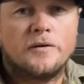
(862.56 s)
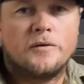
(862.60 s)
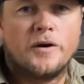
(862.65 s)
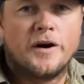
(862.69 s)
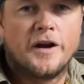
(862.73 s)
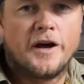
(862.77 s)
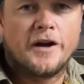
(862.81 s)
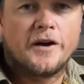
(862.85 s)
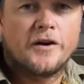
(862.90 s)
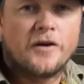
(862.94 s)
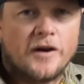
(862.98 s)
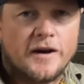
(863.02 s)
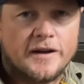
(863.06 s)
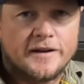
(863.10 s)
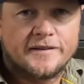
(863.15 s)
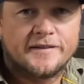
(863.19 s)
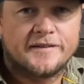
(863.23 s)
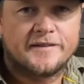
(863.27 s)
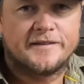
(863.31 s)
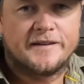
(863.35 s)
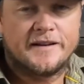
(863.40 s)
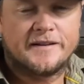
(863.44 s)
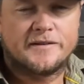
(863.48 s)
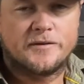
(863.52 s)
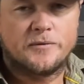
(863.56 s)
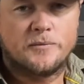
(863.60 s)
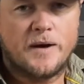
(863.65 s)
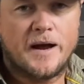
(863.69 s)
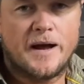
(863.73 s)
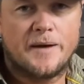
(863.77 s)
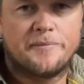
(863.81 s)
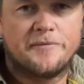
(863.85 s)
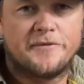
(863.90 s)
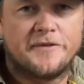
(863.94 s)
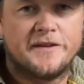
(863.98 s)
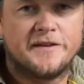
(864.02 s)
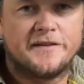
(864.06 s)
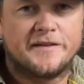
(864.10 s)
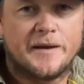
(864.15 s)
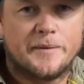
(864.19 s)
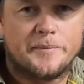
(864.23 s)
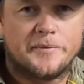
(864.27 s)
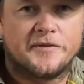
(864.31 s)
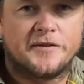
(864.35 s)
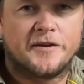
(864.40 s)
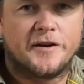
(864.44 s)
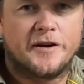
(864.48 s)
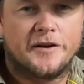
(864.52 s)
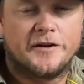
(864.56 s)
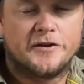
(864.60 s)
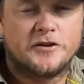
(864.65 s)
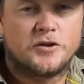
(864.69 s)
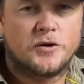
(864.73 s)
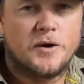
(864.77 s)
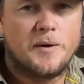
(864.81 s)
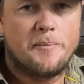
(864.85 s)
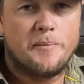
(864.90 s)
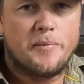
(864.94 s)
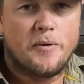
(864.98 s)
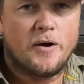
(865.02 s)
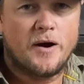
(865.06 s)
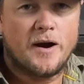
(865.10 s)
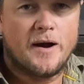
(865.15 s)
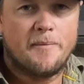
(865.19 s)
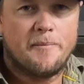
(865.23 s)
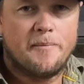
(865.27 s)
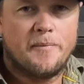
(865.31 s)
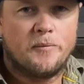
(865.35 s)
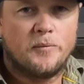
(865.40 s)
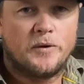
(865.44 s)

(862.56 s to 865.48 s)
Alright guys, that's a wrap for this episode of Trip Prep.